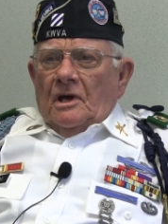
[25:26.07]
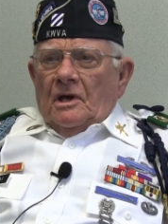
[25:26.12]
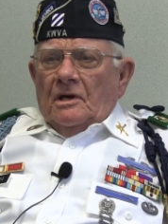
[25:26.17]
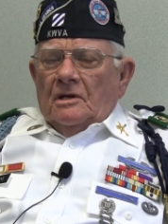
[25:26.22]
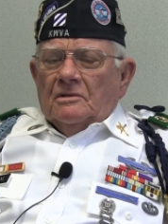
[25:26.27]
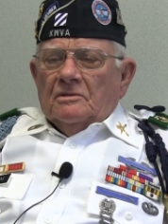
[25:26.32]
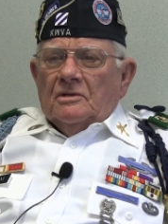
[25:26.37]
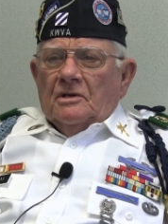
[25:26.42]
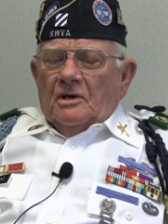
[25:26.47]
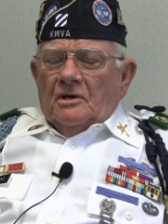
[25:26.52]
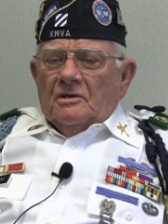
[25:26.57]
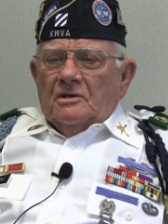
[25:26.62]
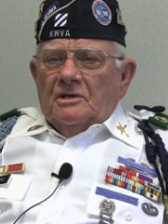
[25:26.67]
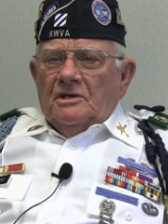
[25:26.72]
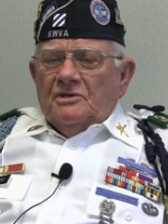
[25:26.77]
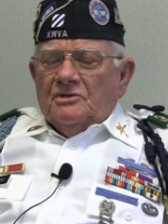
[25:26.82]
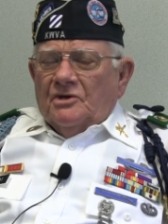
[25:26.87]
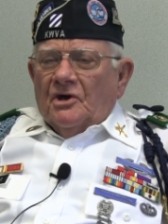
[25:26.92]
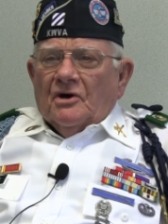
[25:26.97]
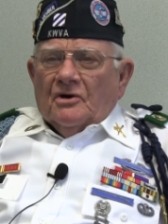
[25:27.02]
And uh,
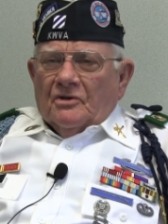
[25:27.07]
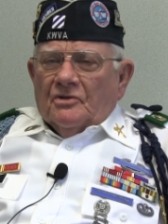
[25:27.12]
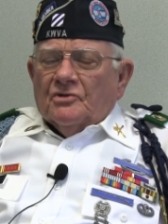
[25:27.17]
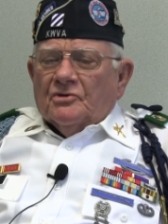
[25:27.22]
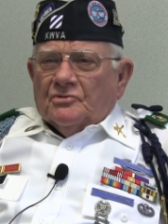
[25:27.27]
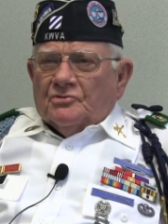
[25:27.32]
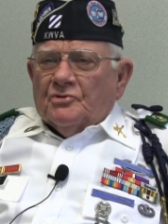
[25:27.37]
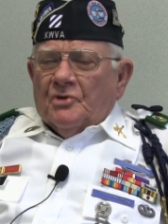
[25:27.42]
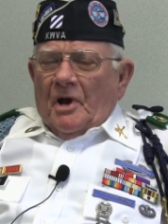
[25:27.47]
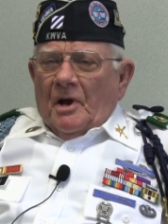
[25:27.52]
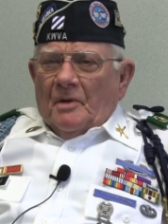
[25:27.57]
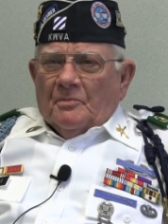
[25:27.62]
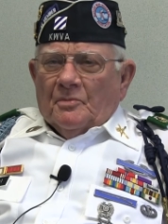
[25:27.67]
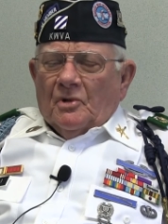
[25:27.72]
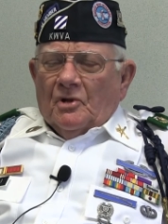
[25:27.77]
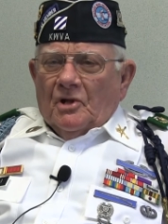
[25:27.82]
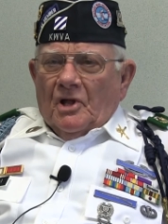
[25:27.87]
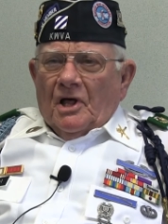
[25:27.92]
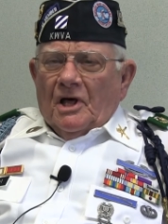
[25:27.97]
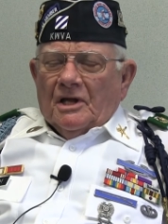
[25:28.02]
he dug the
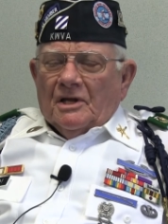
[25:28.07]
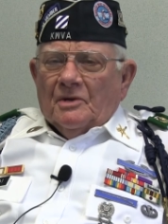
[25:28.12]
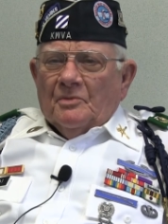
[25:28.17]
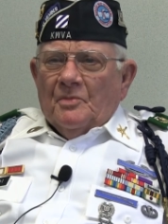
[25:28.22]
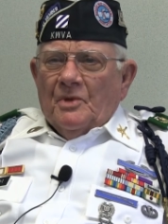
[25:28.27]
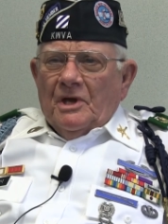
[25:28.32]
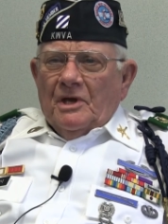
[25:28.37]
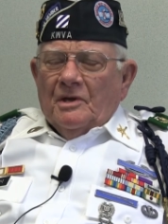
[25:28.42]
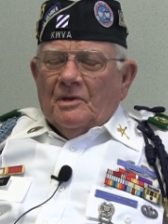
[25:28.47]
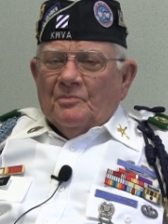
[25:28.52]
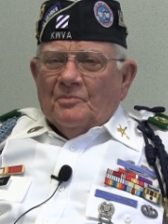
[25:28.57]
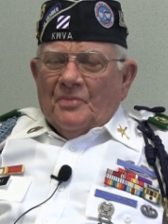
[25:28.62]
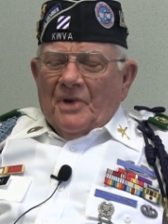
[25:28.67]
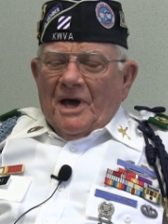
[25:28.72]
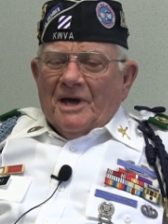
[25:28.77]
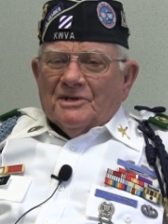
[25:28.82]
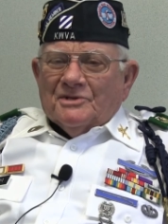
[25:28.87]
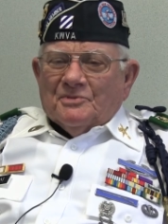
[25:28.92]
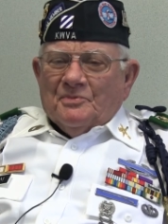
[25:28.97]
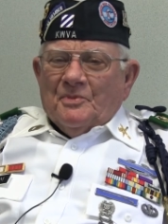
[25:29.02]
shrapnel out of me and
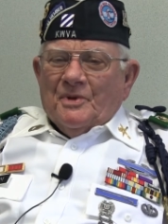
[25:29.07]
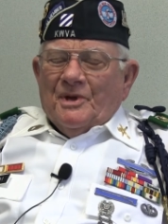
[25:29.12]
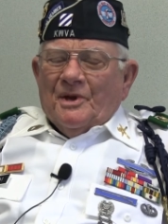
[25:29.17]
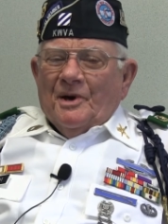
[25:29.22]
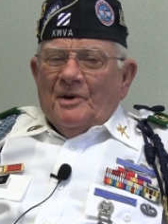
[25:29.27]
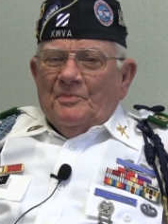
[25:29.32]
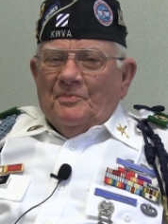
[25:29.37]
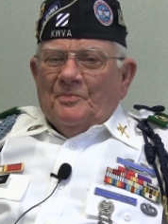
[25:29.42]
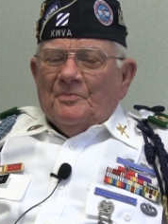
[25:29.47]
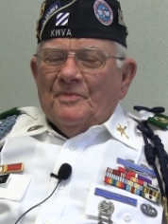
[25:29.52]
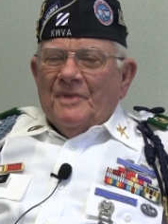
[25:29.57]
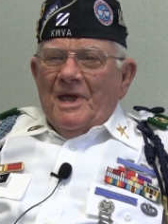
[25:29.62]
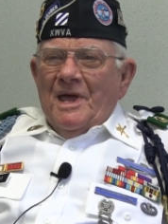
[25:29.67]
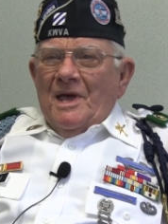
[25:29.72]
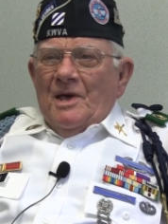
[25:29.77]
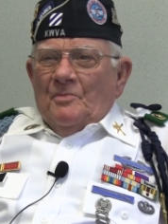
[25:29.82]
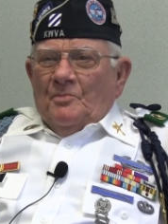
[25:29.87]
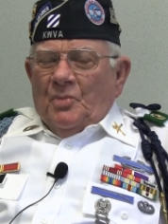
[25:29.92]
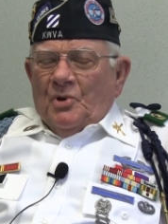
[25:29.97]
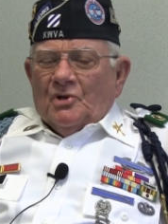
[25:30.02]
patched me up, and
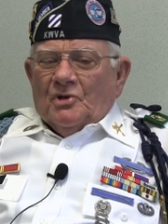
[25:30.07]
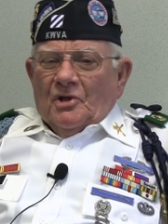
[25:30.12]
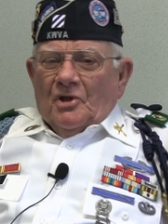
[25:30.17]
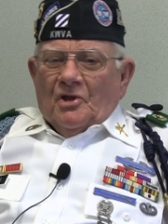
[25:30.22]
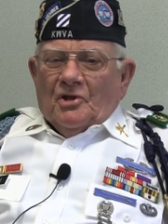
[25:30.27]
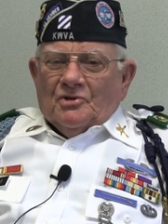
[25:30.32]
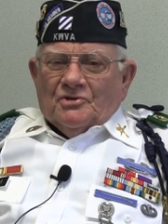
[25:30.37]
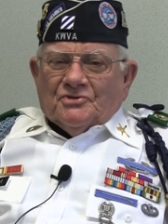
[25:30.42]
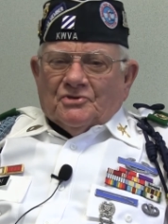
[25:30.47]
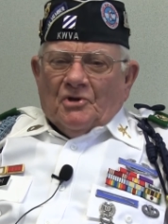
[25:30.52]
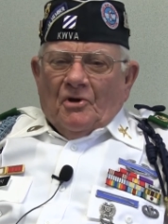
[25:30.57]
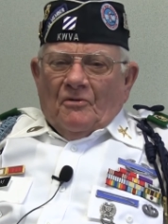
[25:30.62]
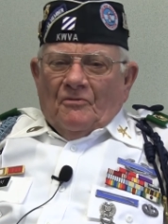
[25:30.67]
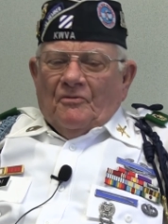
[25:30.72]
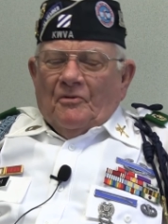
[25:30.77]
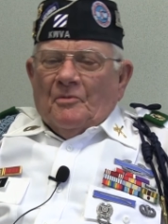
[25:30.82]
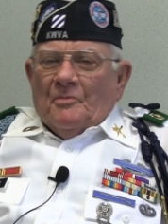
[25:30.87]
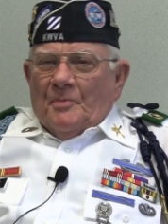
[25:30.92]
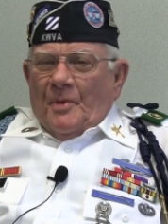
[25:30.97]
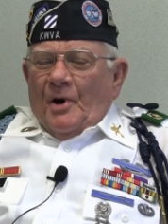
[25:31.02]
put a little
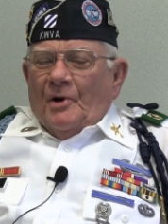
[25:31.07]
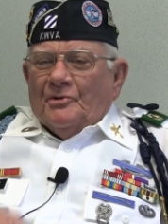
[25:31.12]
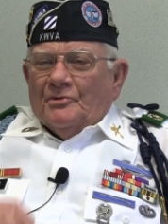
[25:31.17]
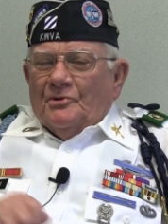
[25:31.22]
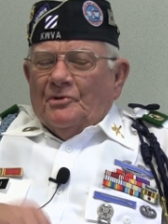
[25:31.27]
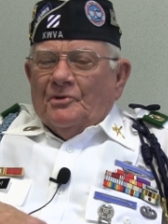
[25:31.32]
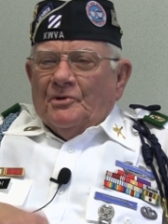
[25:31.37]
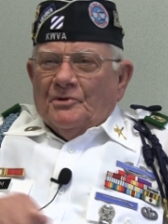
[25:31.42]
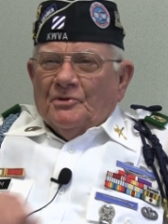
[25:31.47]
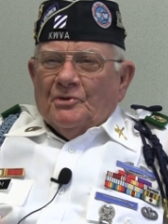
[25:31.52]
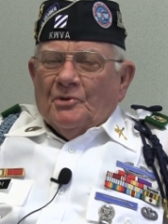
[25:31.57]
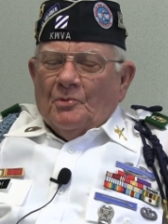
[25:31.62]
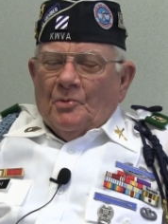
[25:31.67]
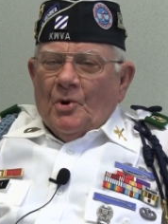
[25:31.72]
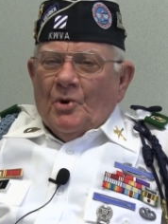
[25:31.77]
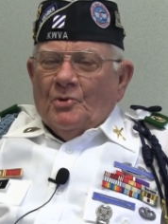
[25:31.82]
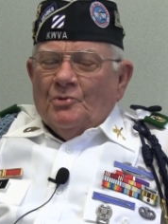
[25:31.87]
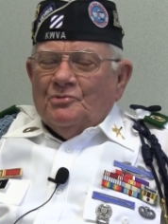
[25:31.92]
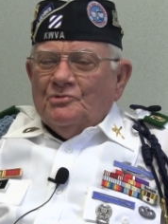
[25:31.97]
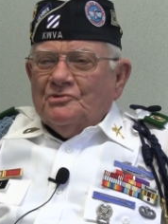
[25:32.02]
sulfa powder in the
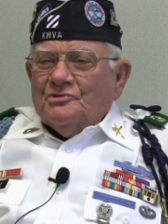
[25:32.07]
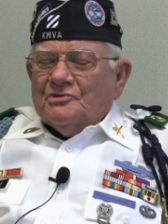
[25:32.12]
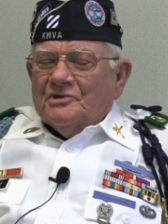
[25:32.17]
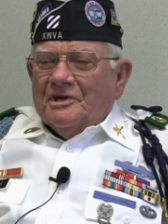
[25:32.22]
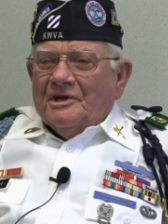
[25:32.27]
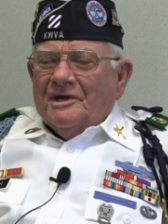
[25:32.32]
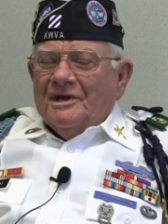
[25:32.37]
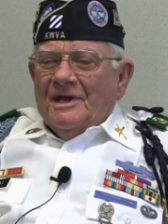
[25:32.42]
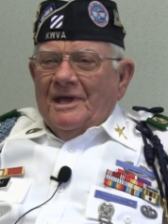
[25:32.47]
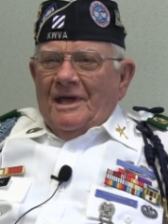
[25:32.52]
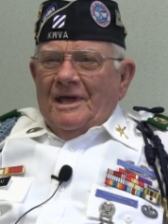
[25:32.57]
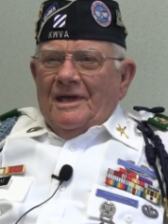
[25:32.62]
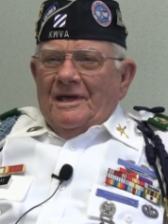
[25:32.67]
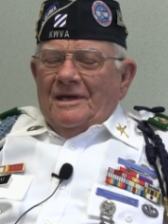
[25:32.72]
wounds, and